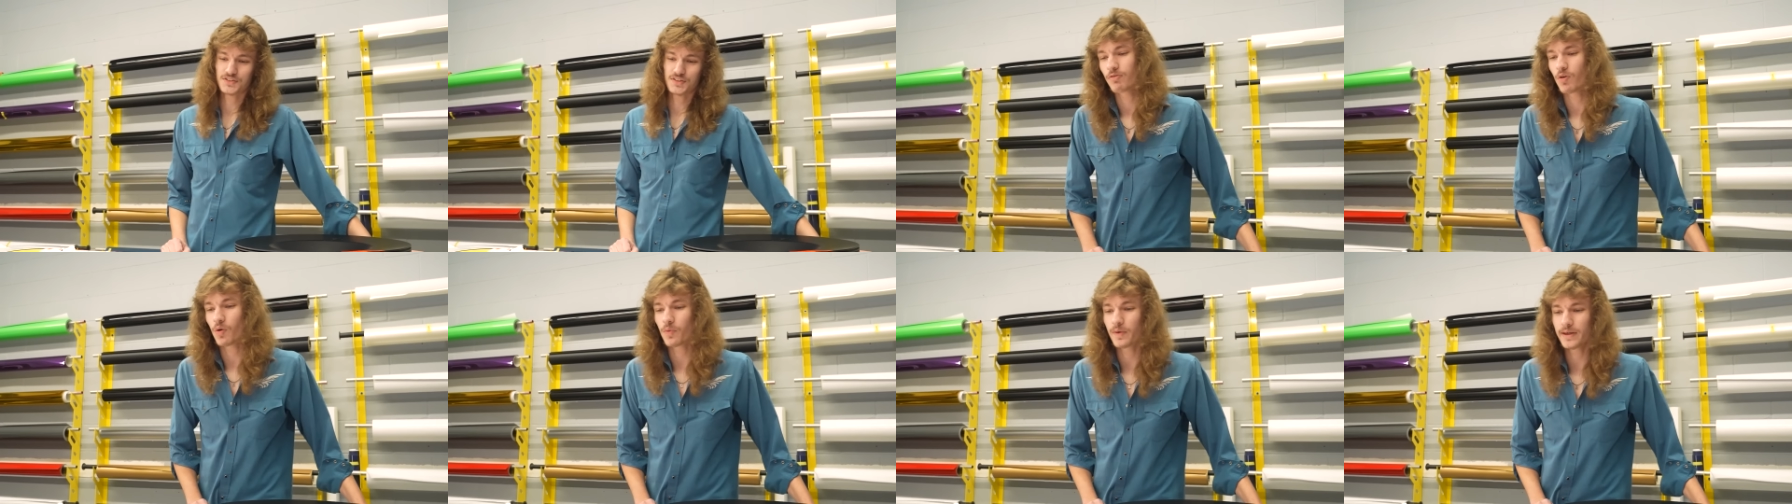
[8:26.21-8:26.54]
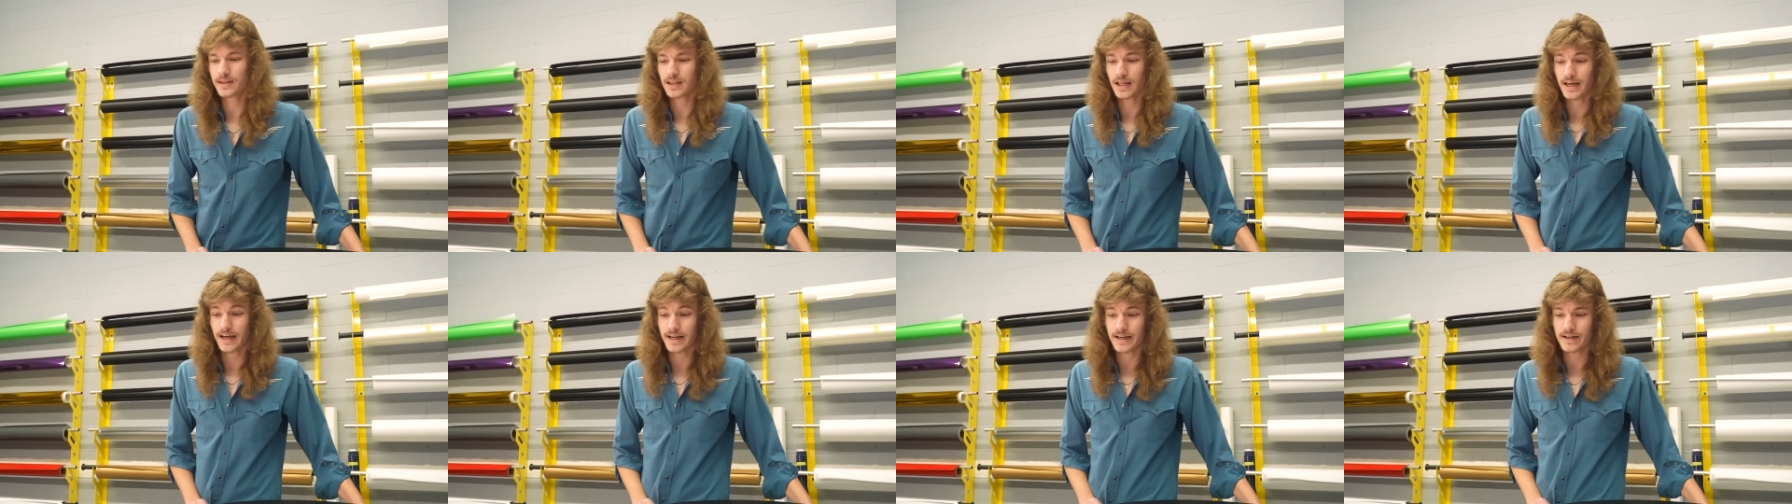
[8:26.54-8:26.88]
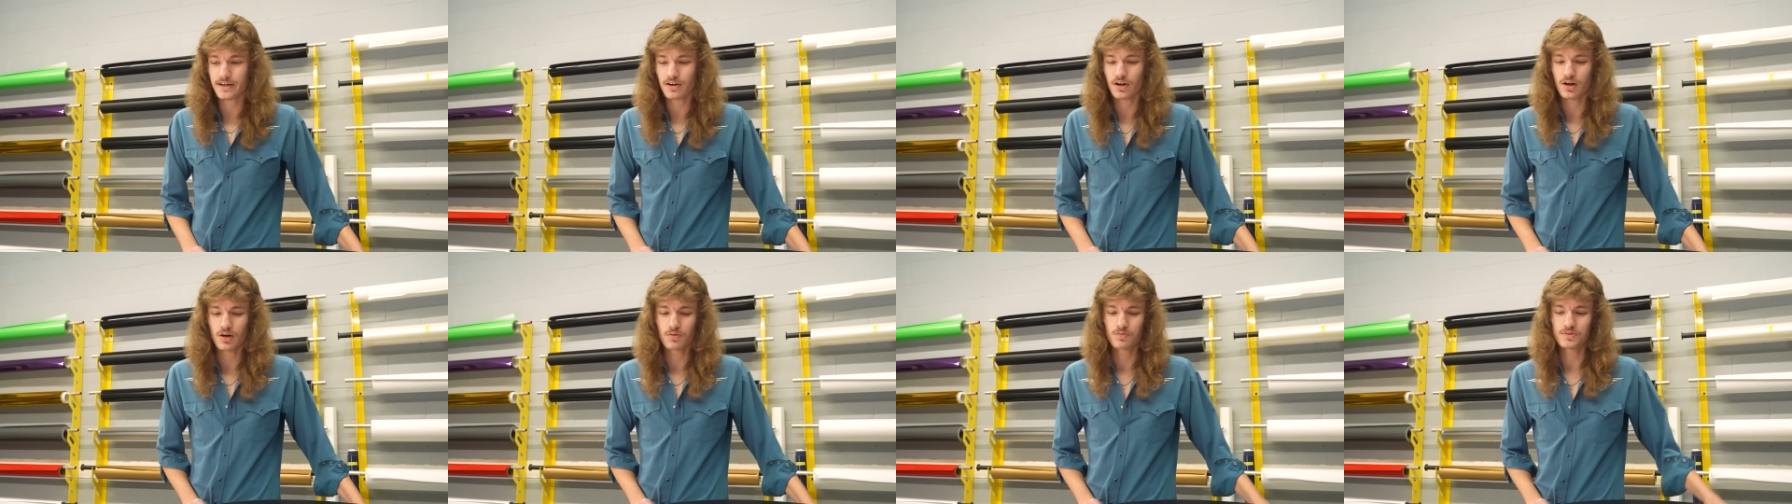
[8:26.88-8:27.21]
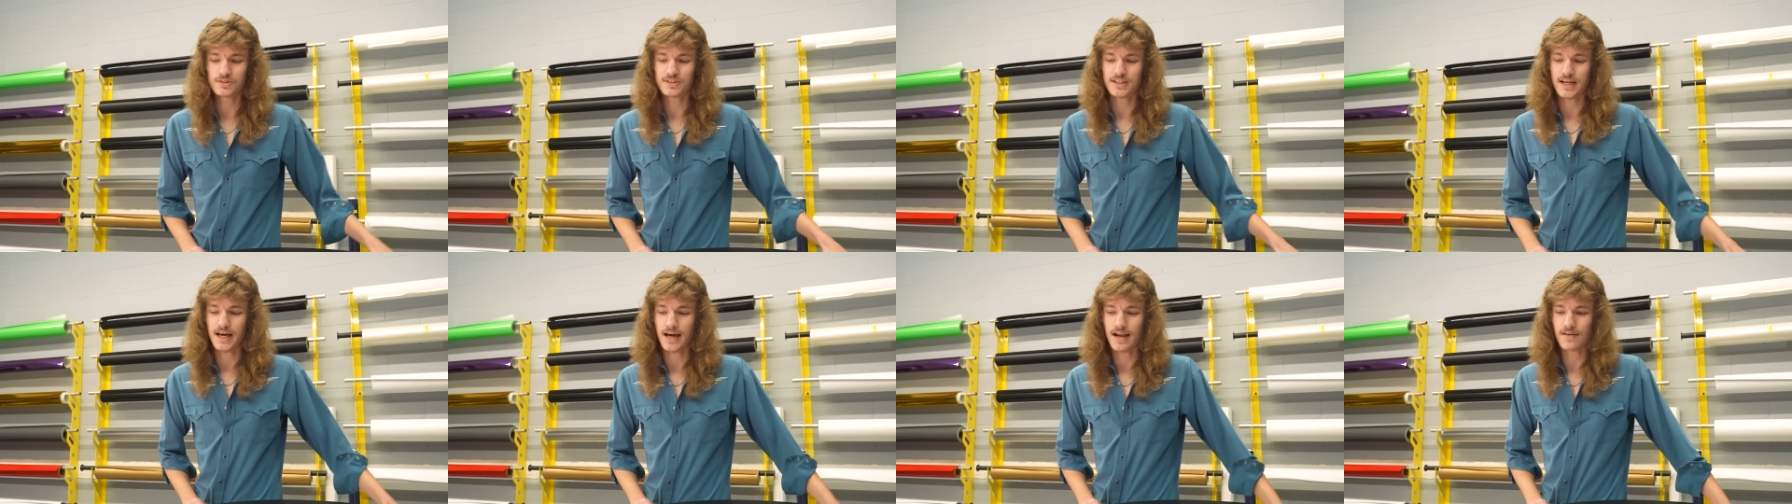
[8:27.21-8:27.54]
And what we landed on
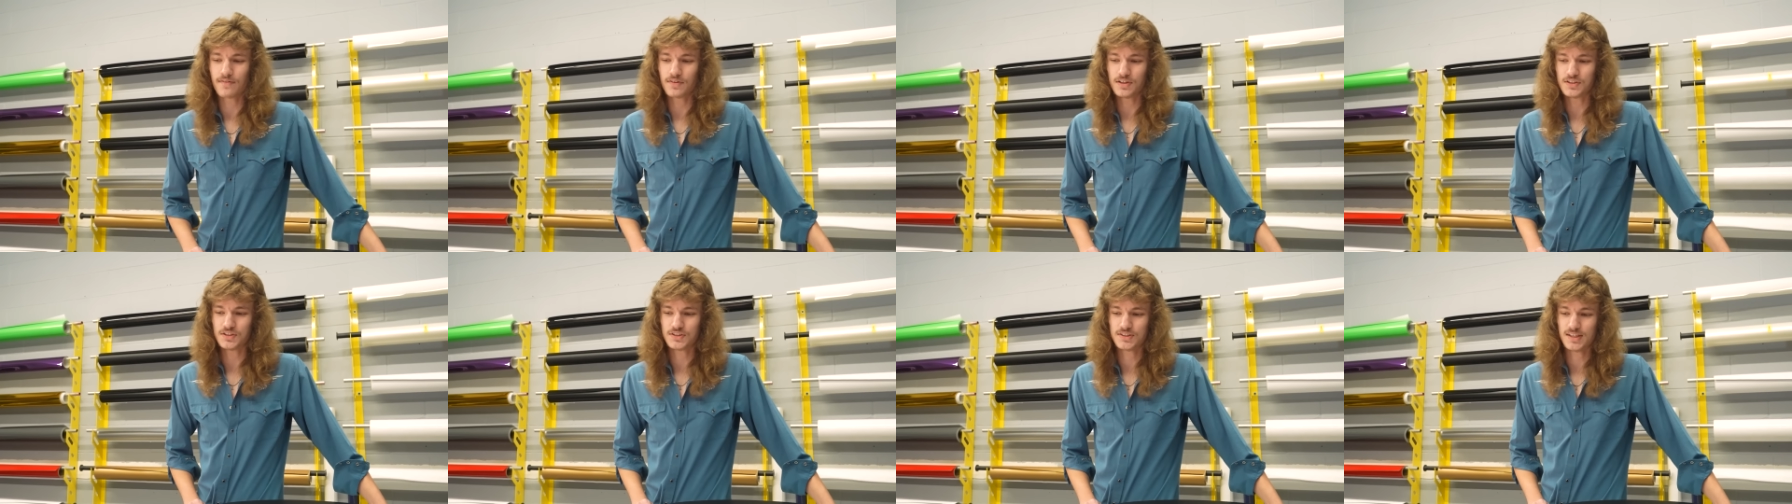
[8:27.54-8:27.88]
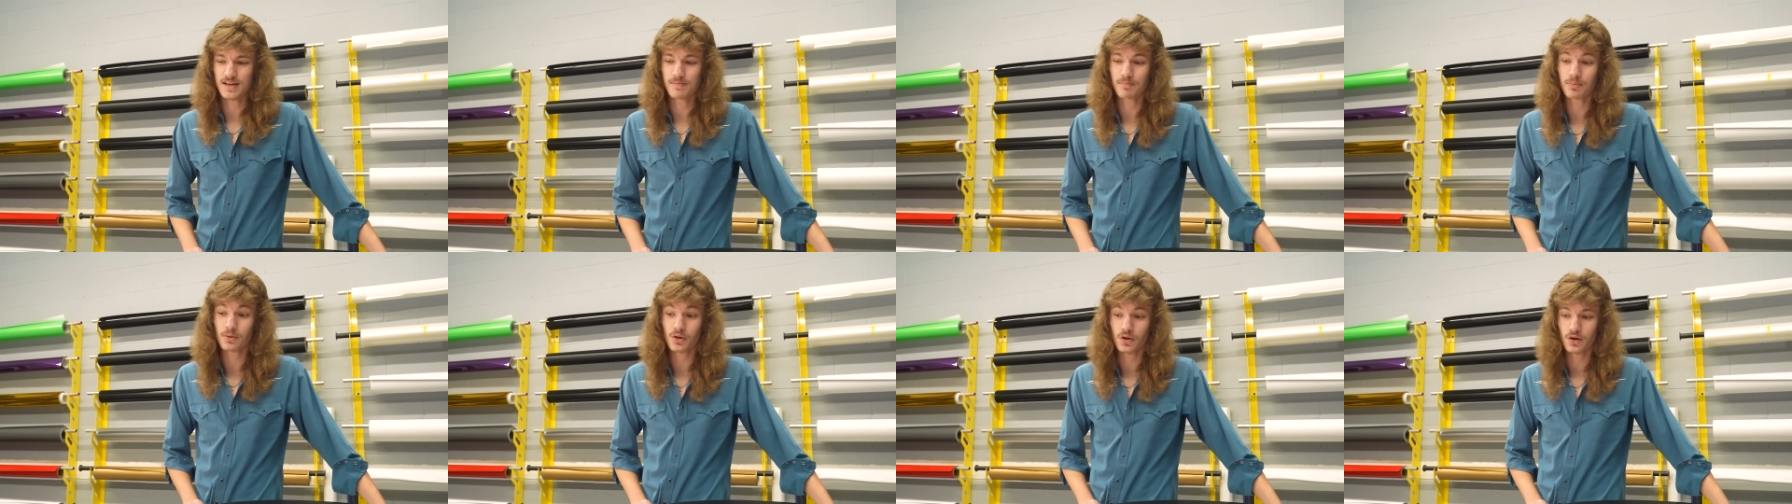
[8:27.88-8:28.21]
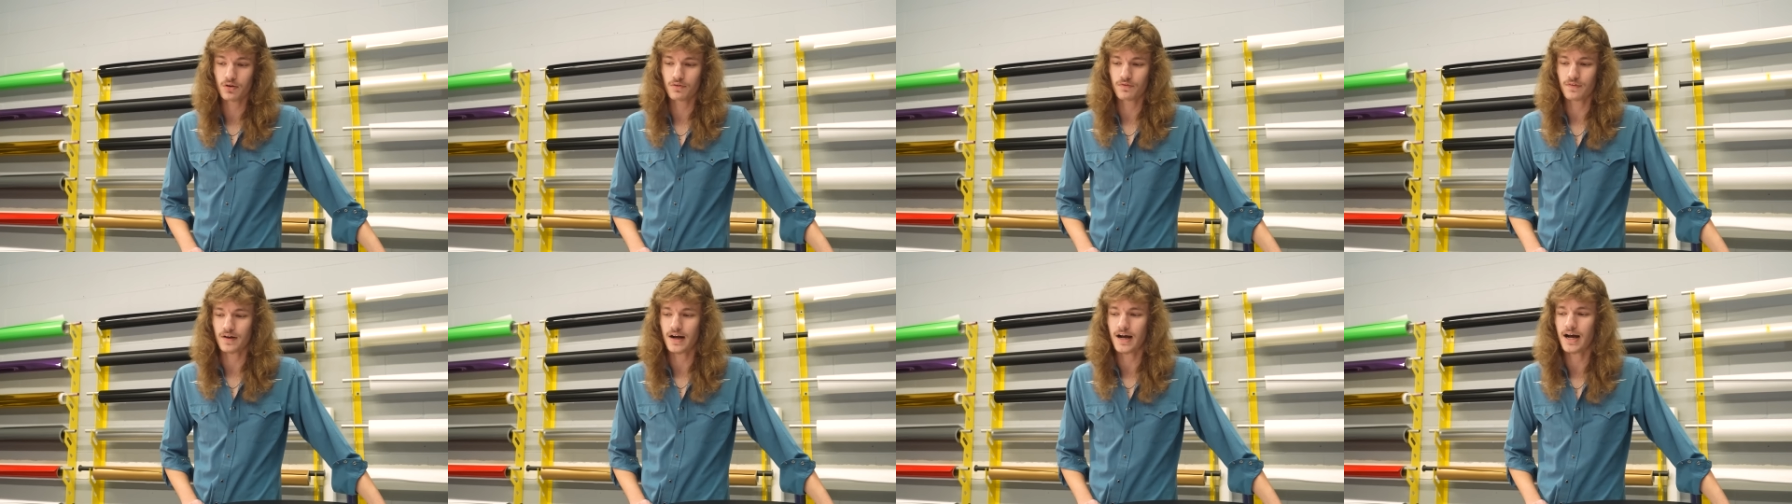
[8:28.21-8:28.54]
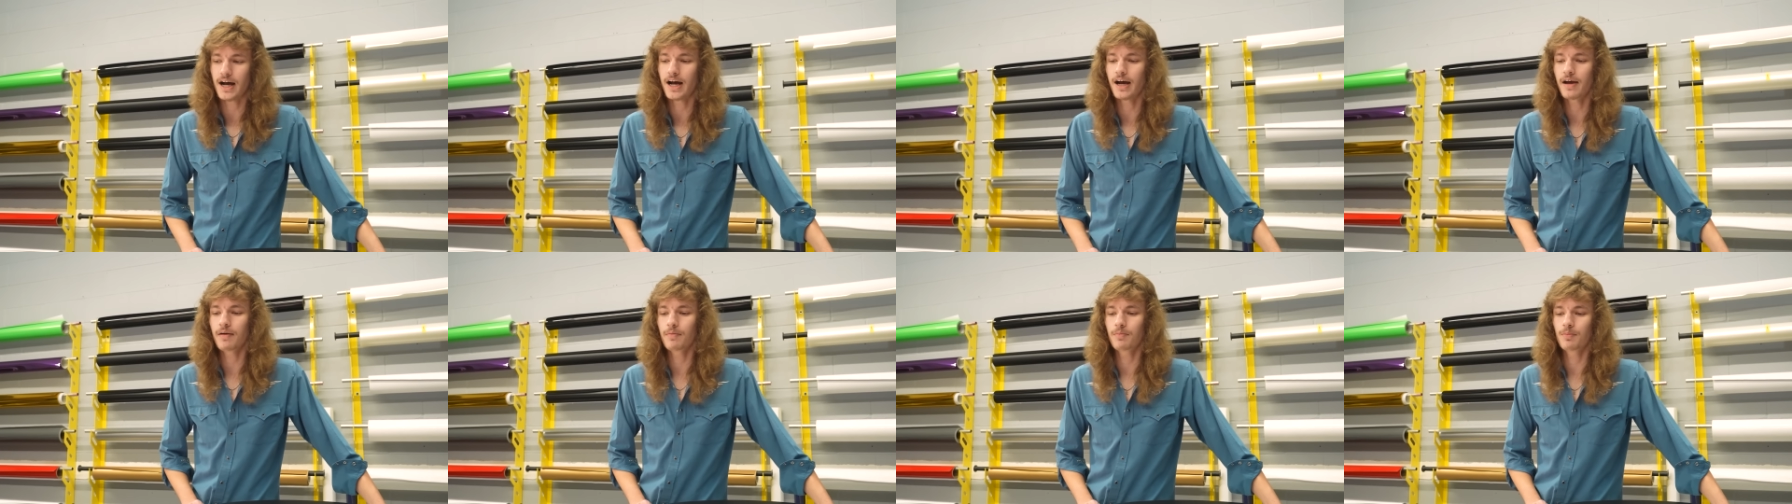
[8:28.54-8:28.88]
was kind of a simpler
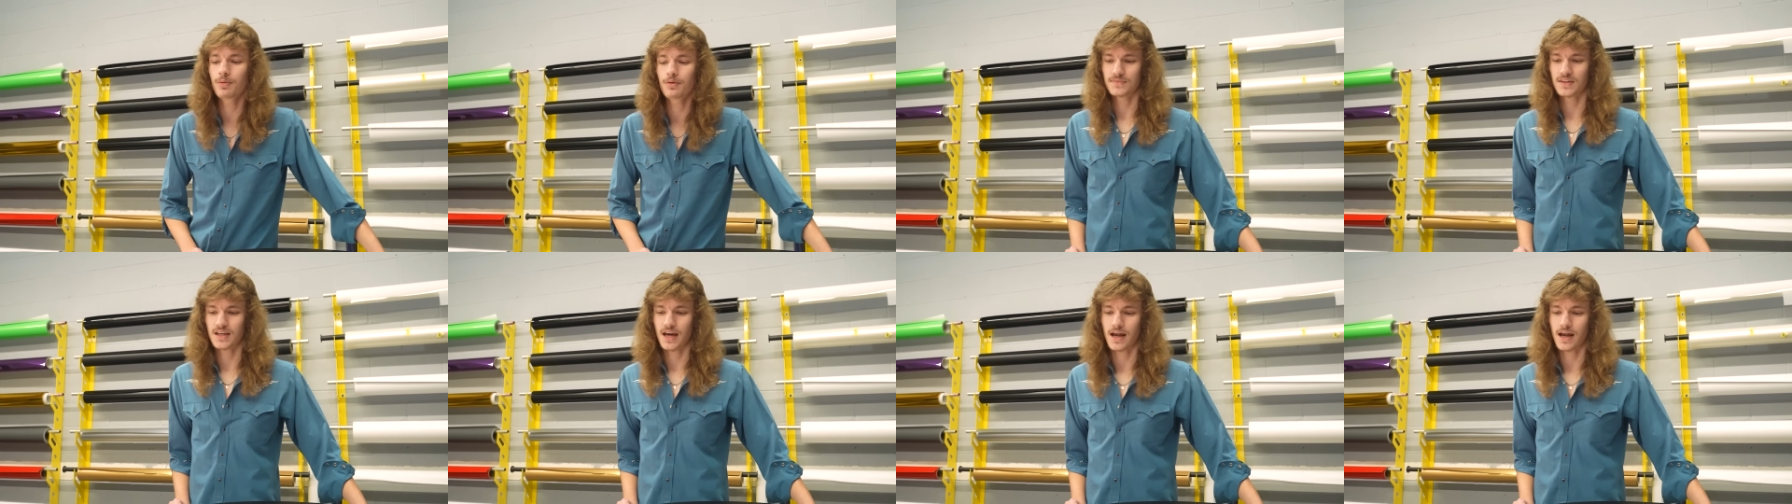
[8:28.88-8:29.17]
vibe,